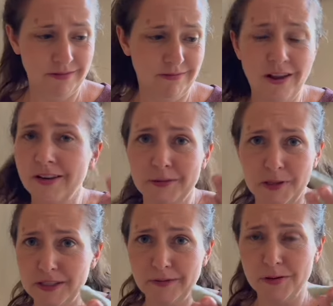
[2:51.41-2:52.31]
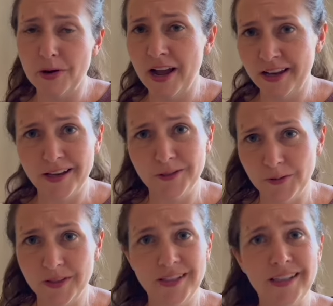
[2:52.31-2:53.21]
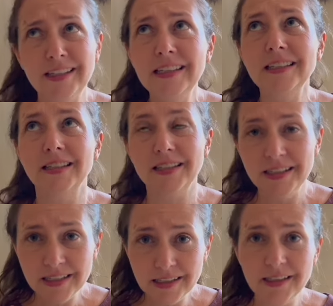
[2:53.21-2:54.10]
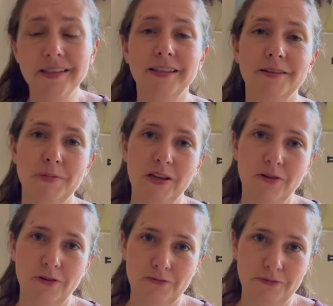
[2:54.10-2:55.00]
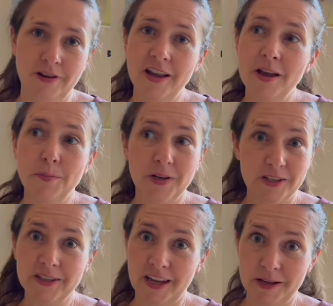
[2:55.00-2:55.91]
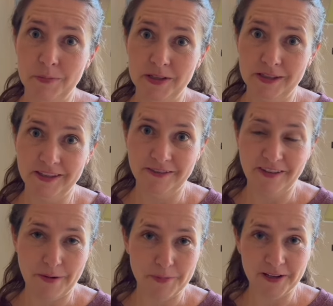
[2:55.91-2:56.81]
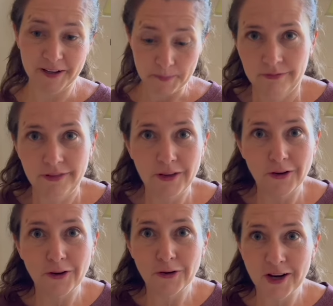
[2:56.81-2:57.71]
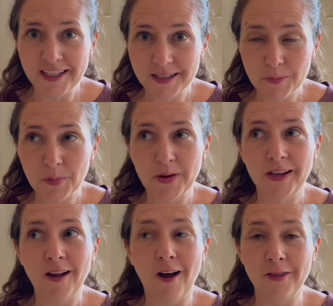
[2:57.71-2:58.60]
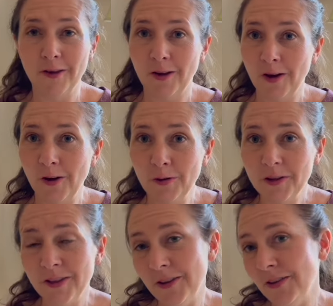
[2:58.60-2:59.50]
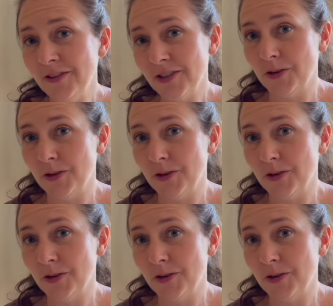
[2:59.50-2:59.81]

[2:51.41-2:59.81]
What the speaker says: not expensive to buy, and you can easily make your own by just cutting pieces of fabric. They're great to bring on the go with you, so you